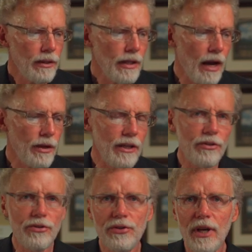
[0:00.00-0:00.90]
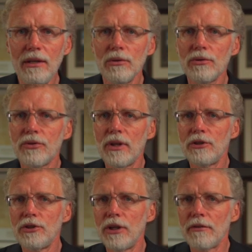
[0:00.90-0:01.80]
Now he signals this
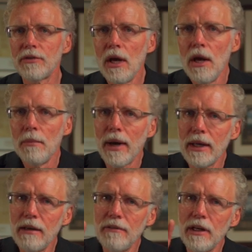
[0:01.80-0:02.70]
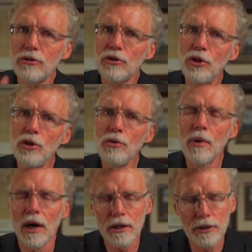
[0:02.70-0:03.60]
shift by giving us 2
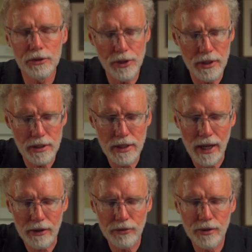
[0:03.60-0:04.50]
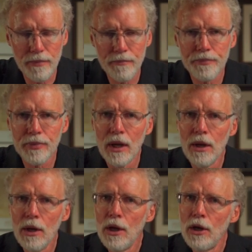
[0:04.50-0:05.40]
markers in the text.
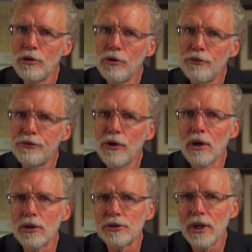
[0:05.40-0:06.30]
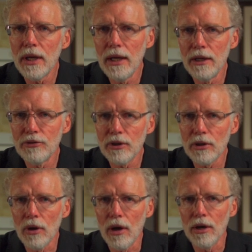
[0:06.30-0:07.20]
The first is the
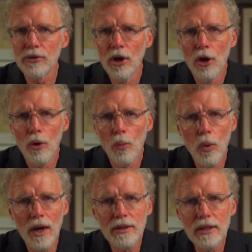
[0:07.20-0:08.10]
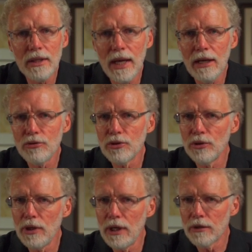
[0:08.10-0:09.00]
clause, when the days
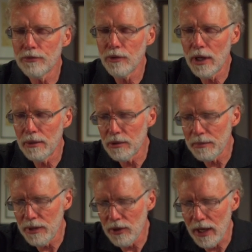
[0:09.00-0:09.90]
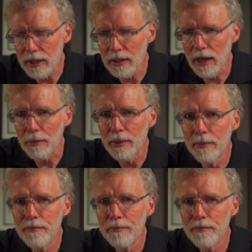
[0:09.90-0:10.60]
drew near for him to be taken up.